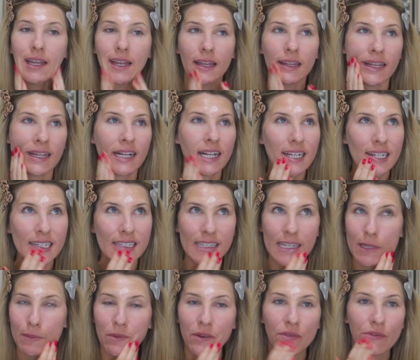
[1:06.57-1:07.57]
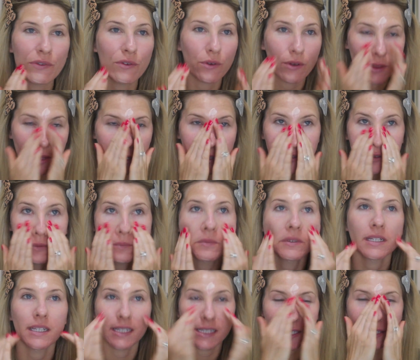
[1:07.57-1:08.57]
And like I said before, the
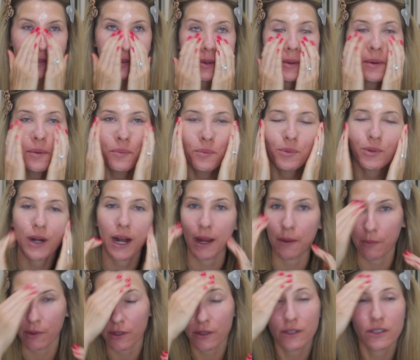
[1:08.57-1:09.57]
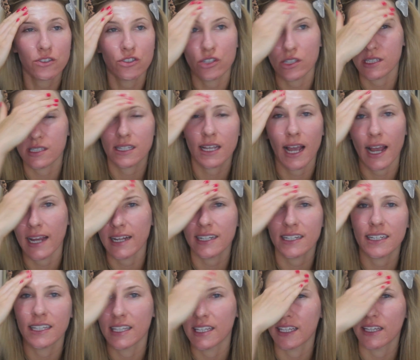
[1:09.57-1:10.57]
Luminous Primer just kind
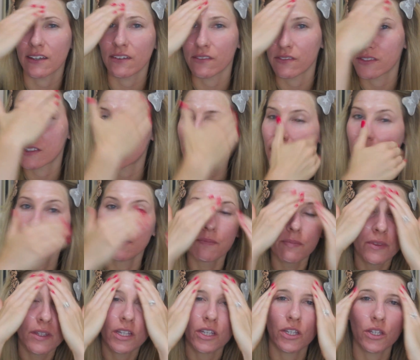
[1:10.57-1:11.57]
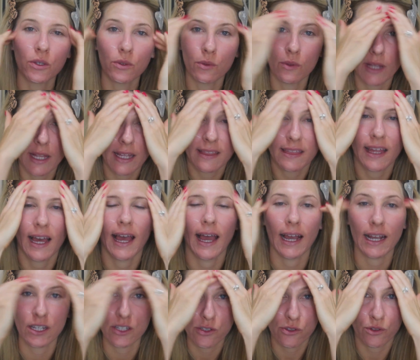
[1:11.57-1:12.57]
of gives you like that
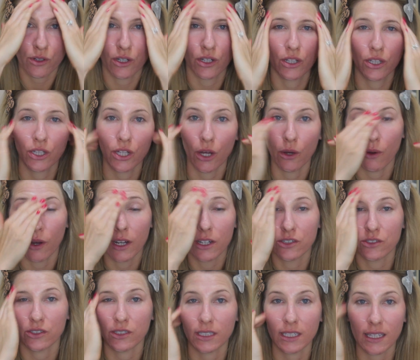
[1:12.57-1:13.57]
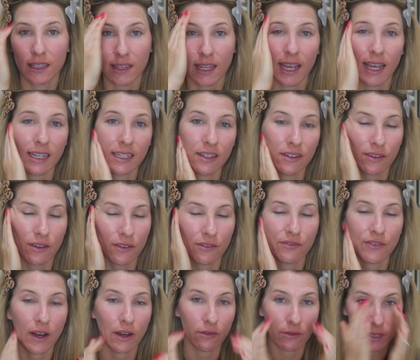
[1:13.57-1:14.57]
extra glow underneath any
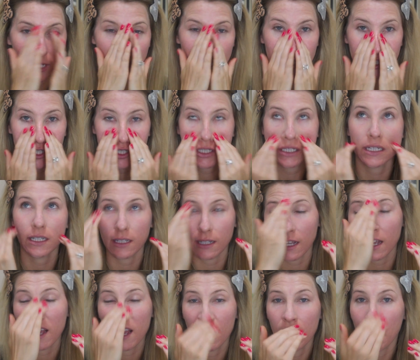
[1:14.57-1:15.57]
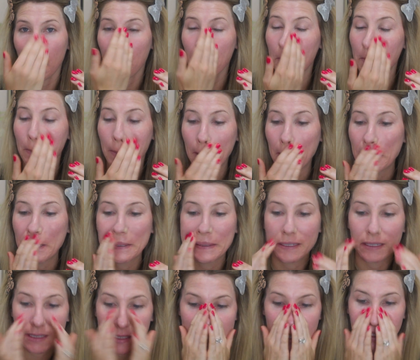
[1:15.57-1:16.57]
foundation.
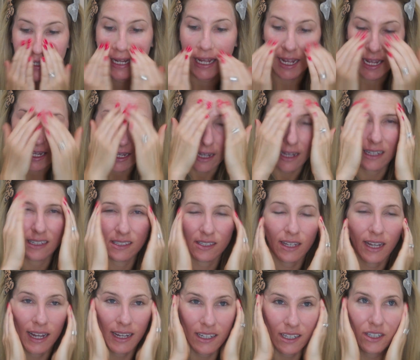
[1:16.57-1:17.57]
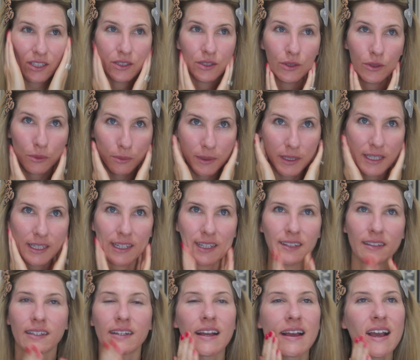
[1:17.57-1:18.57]
But today it's kind of gloomy,
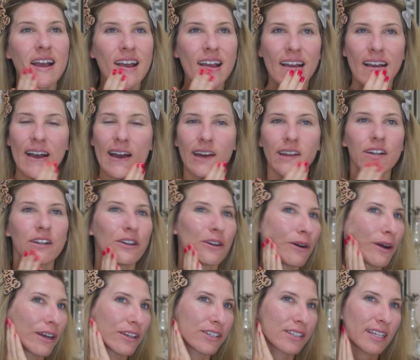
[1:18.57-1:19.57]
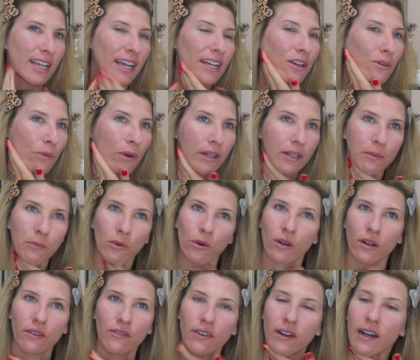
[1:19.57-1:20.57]
and I don't know, I just kind of wanted
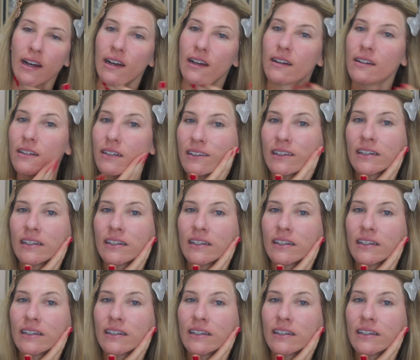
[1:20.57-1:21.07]
more of a